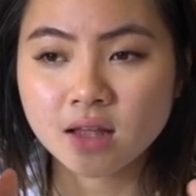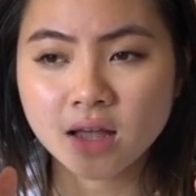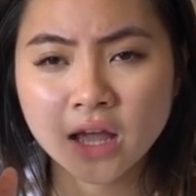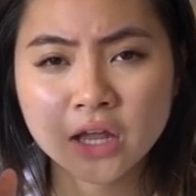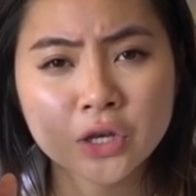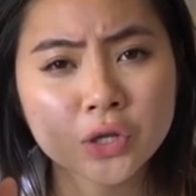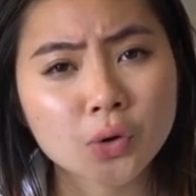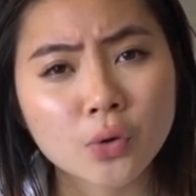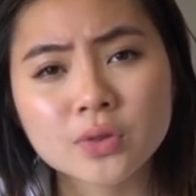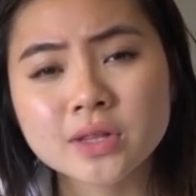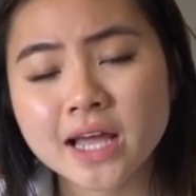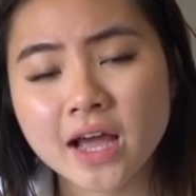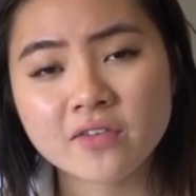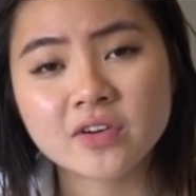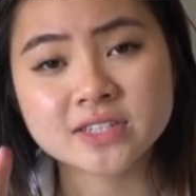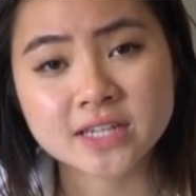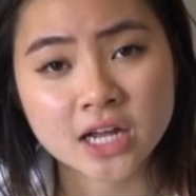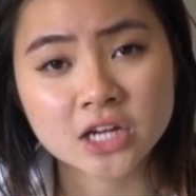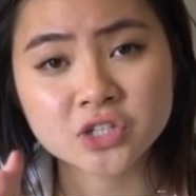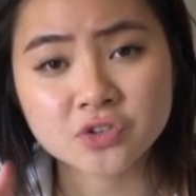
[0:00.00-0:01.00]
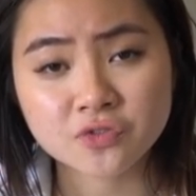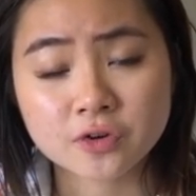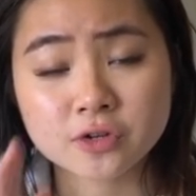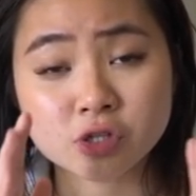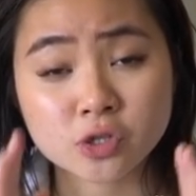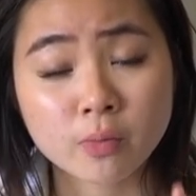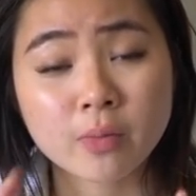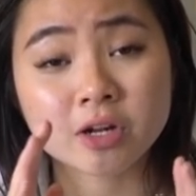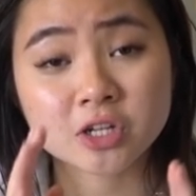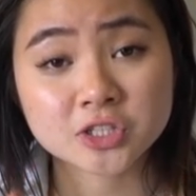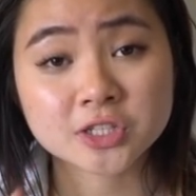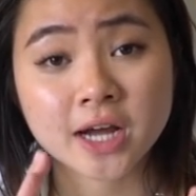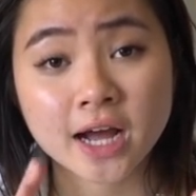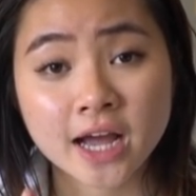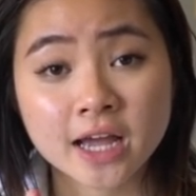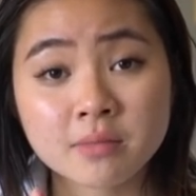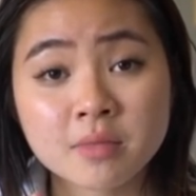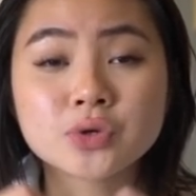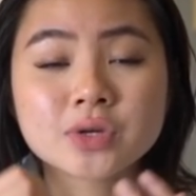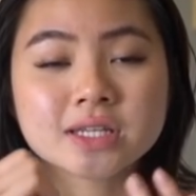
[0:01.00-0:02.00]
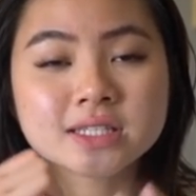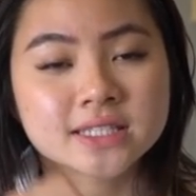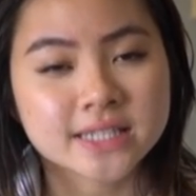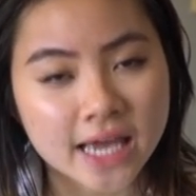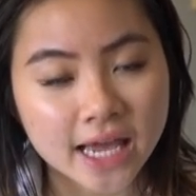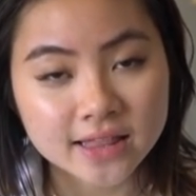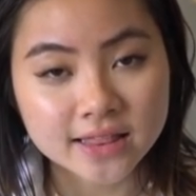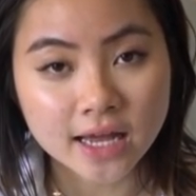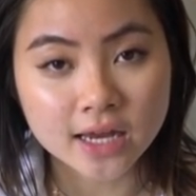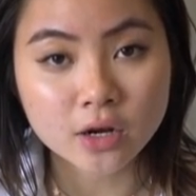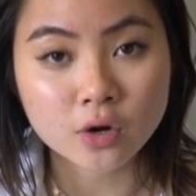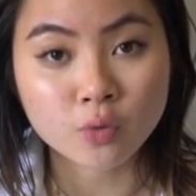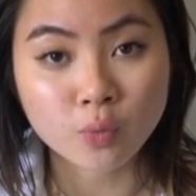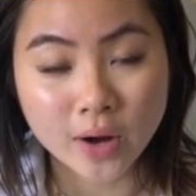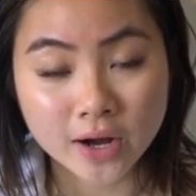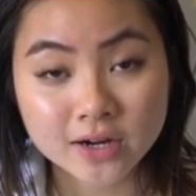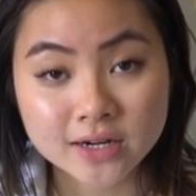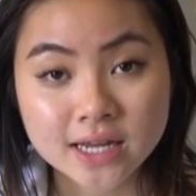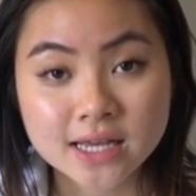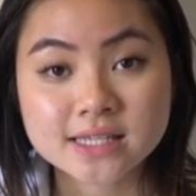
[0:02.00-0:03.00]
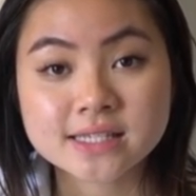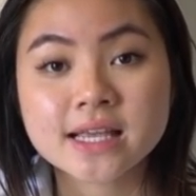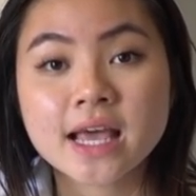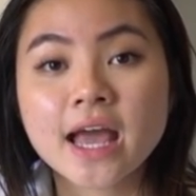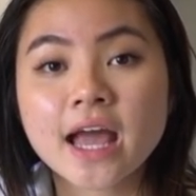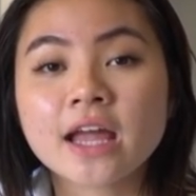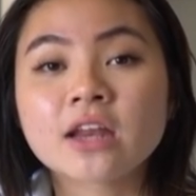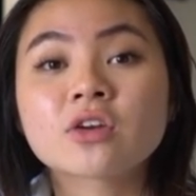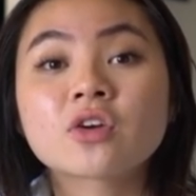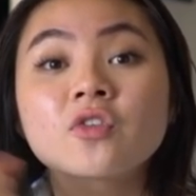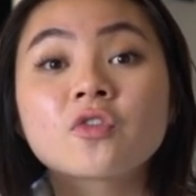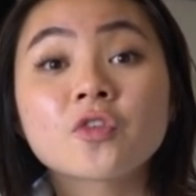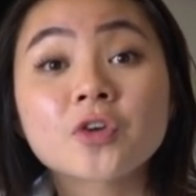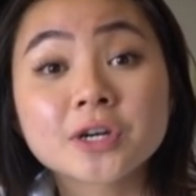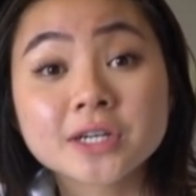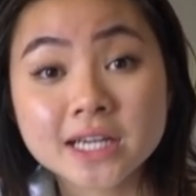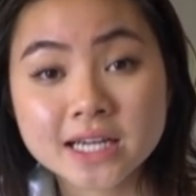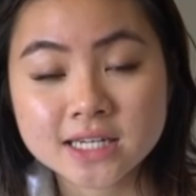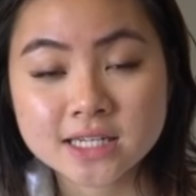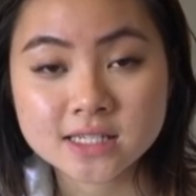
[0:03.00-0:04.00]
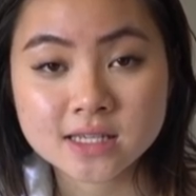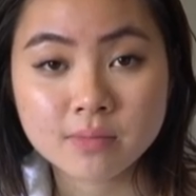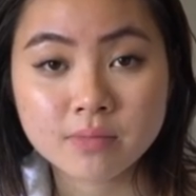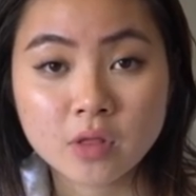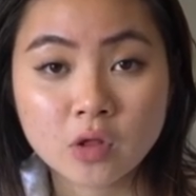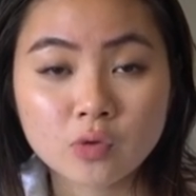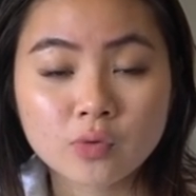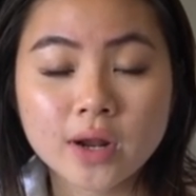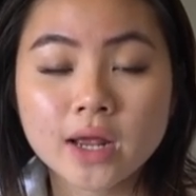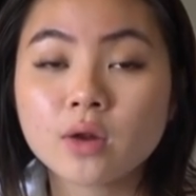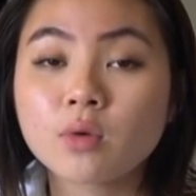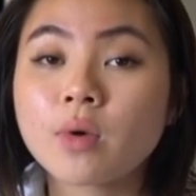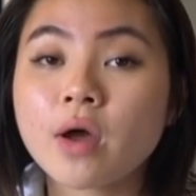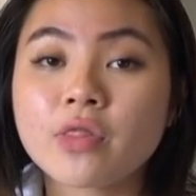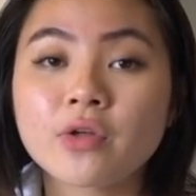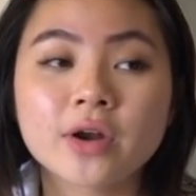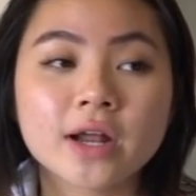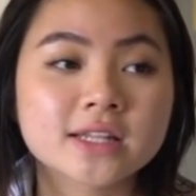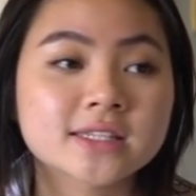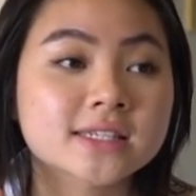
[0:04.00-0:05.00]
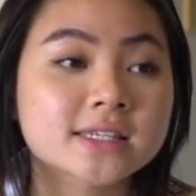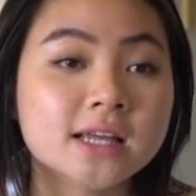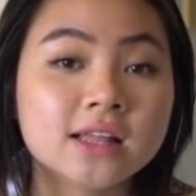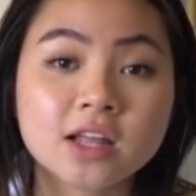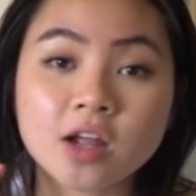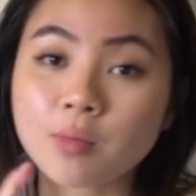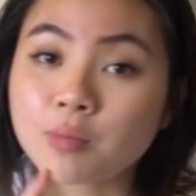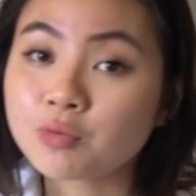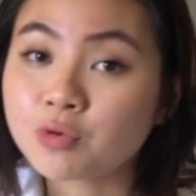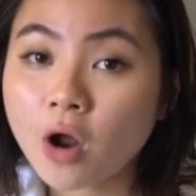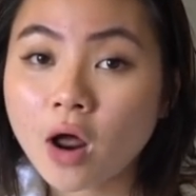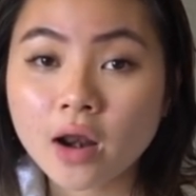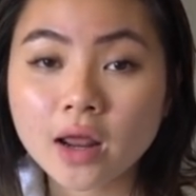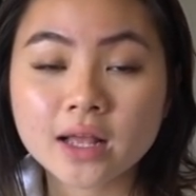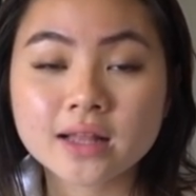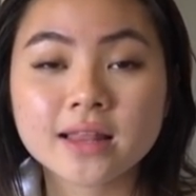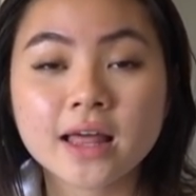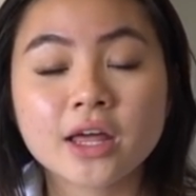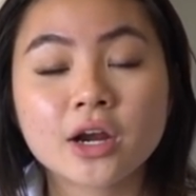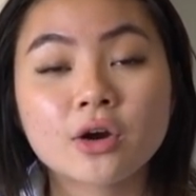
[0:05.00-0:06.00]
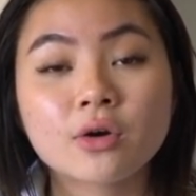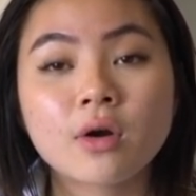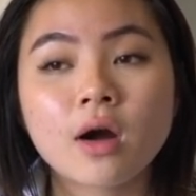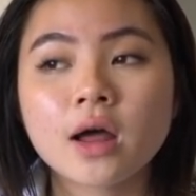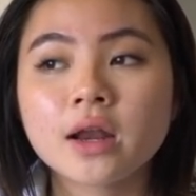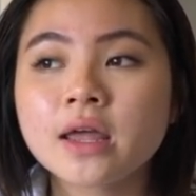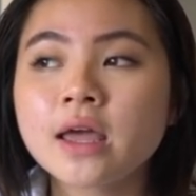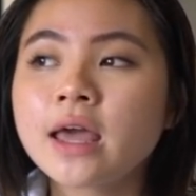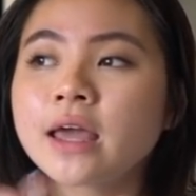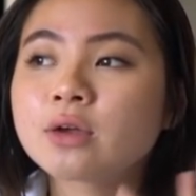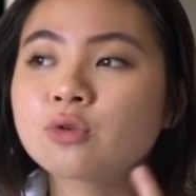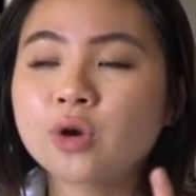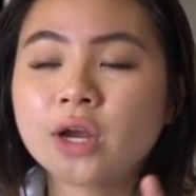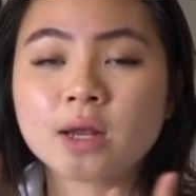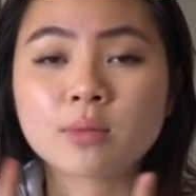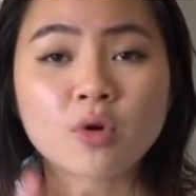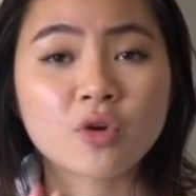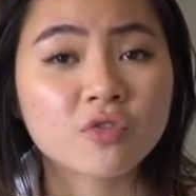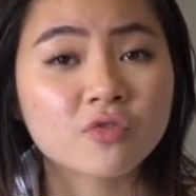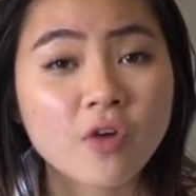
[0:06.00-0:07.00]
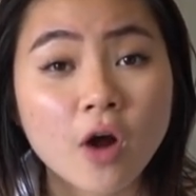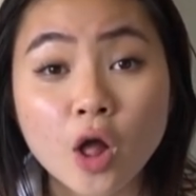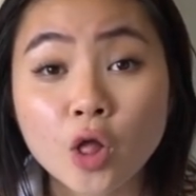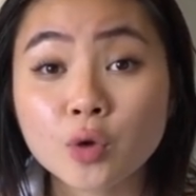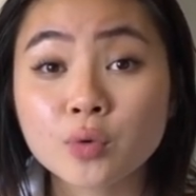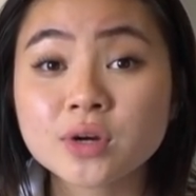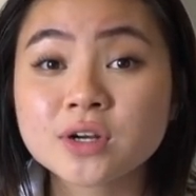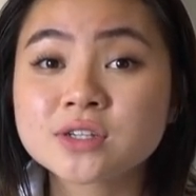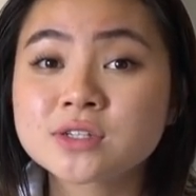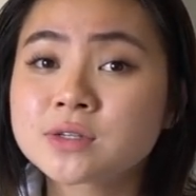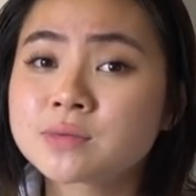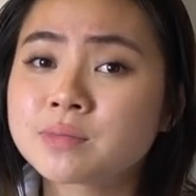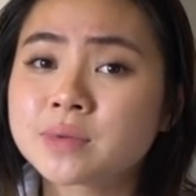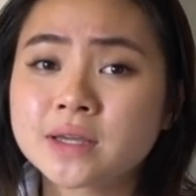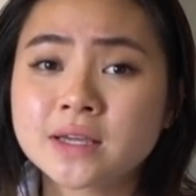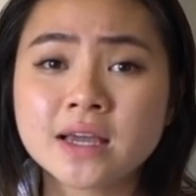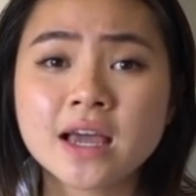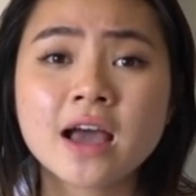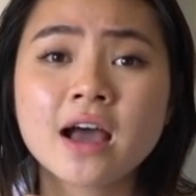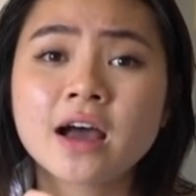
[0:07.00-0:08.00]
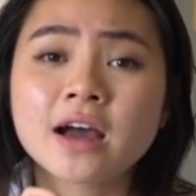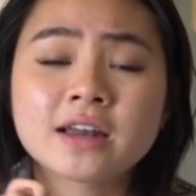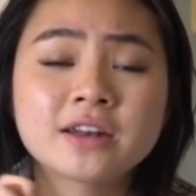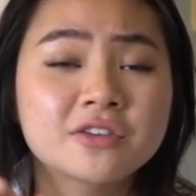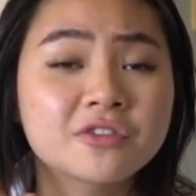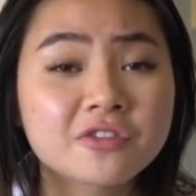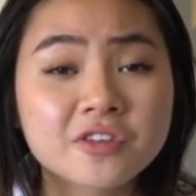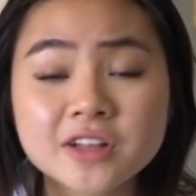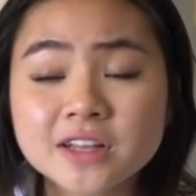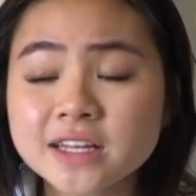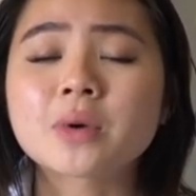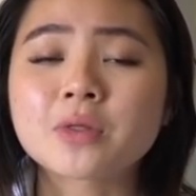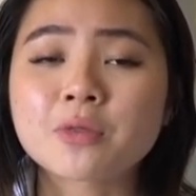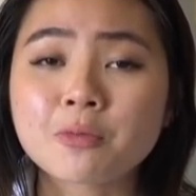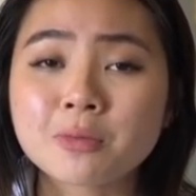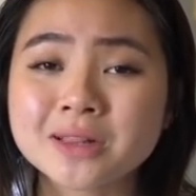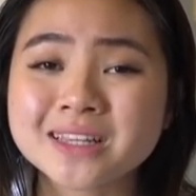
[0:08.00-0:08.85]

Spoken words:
and you only have attention for so much time, you can take that awareness and convert it into something great, whether that's selling a product later on, creating more followers to be an affiliate.